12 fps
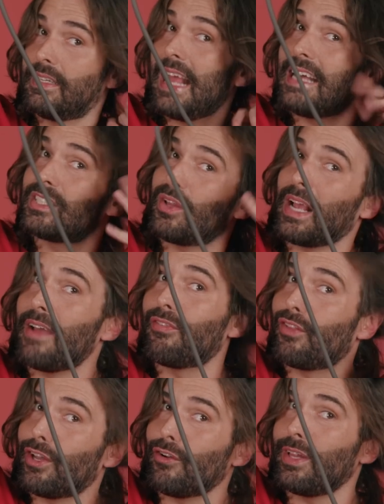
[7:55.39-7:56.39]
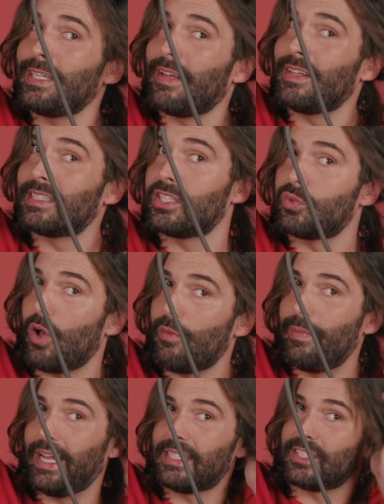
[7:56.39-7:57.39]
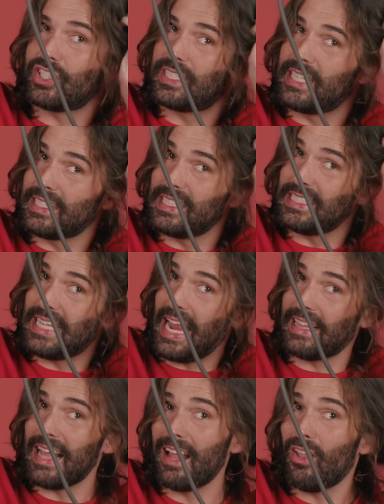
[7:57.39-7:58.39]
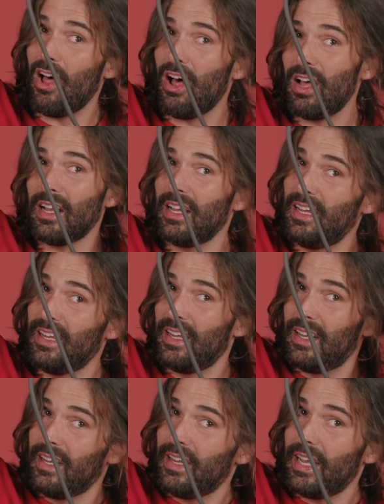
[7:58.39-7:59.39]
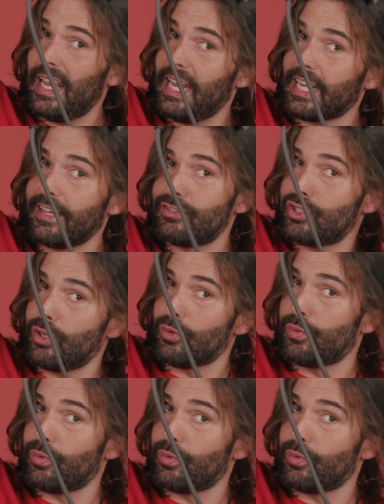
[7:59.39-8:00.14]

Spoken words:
Yeah, so like I've literally done this in 12 minutes. It just doesn't take that long and it gives you a